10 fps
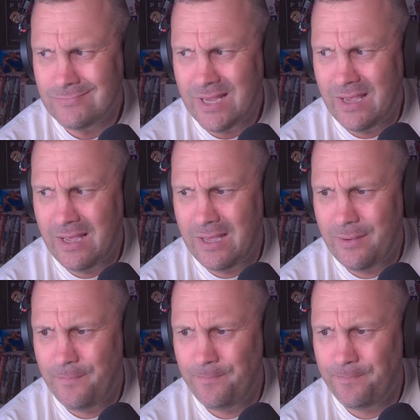
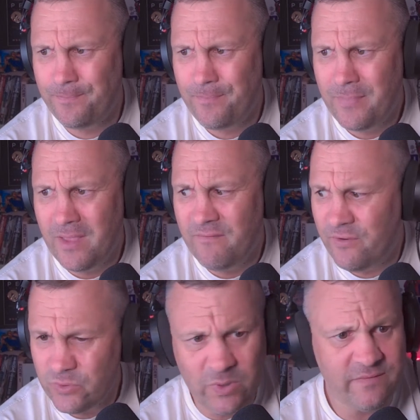
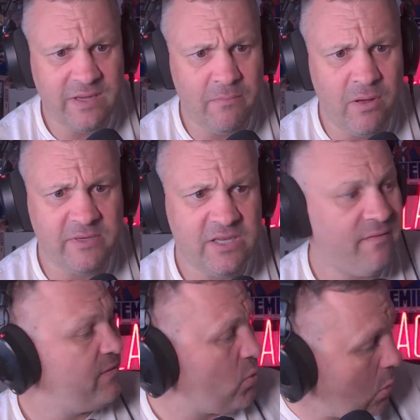First one I've done by
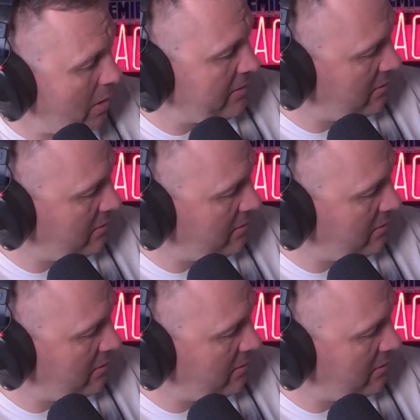myself for quite a